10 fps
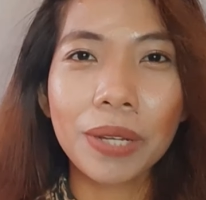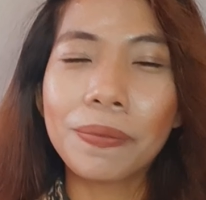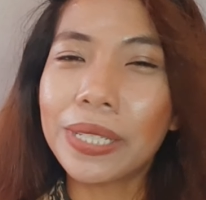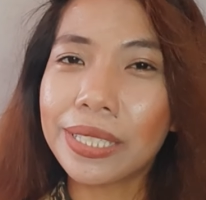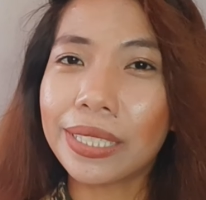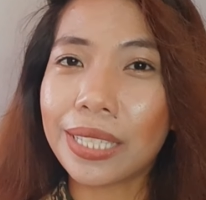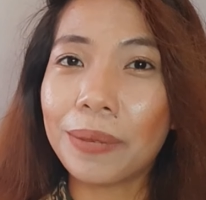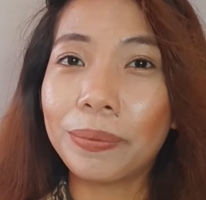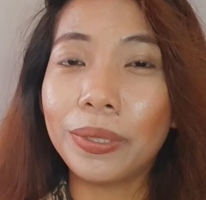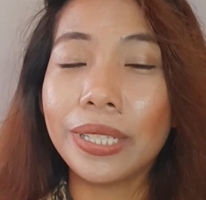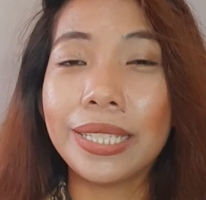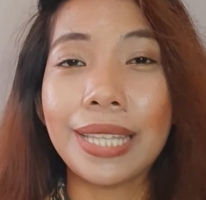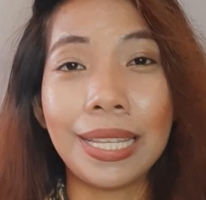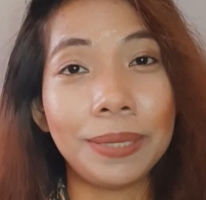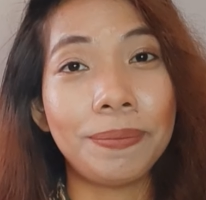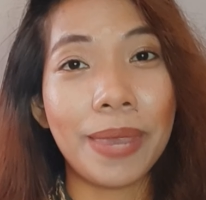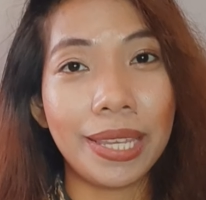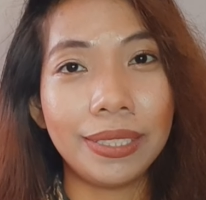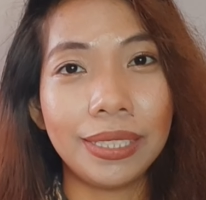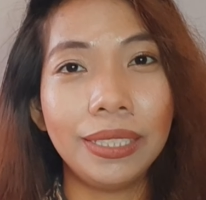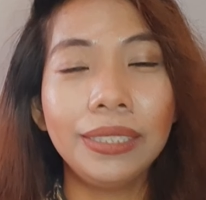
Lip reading: First example is has made.